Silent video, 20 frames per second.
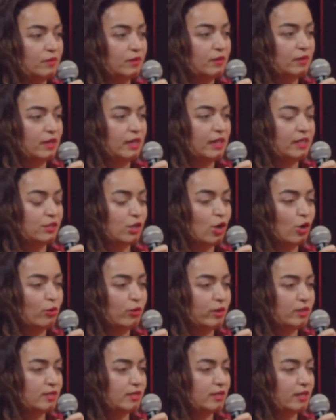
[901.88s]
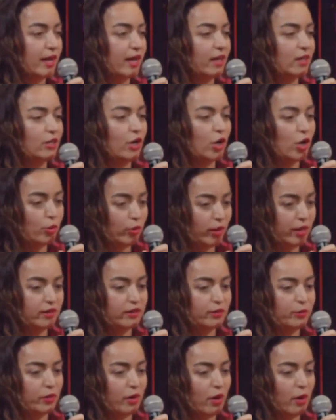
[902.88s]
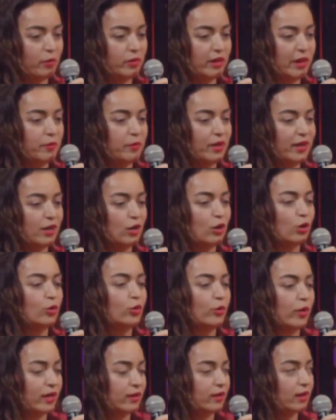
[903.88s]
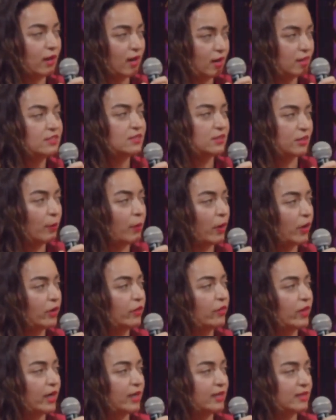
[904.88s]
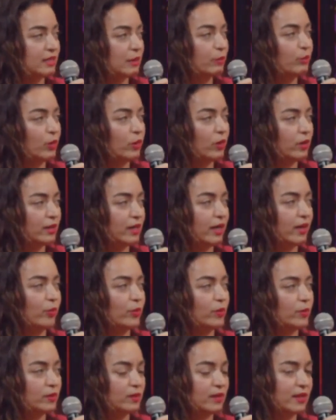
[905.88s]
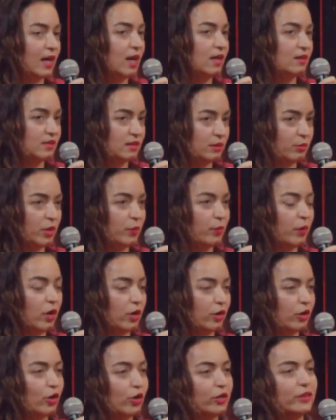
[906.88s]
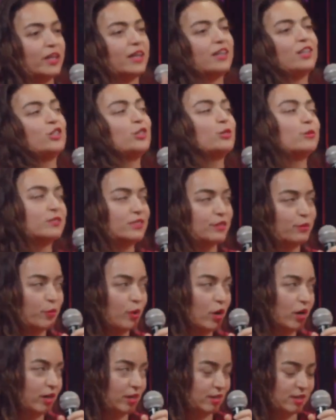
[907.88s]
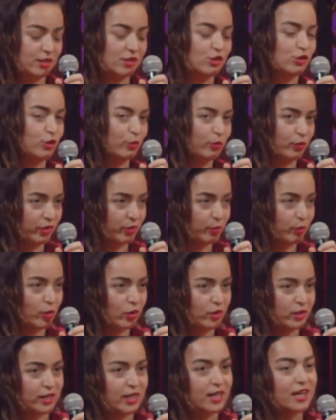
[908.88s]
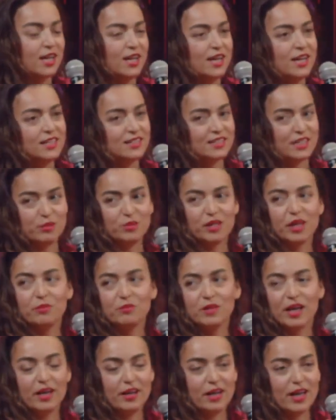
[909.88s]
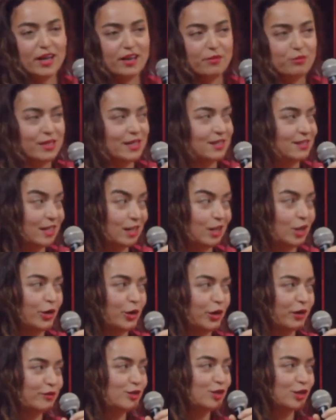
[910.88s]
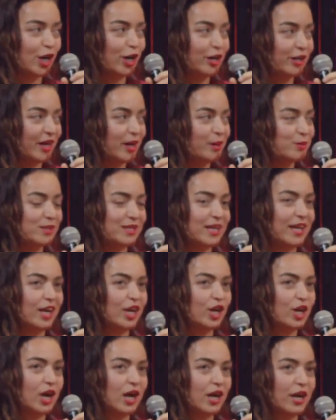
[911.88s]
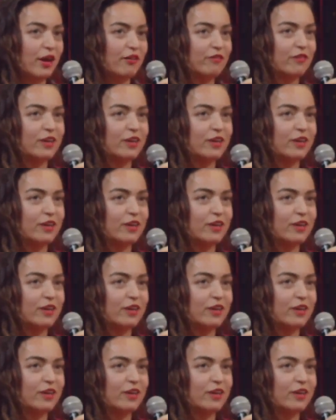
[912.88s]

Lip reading: It's always like knowing the problem and knowing the customer that is important. The customer part or the user part is super important. Sometimes I meet a lot of startups that are kind of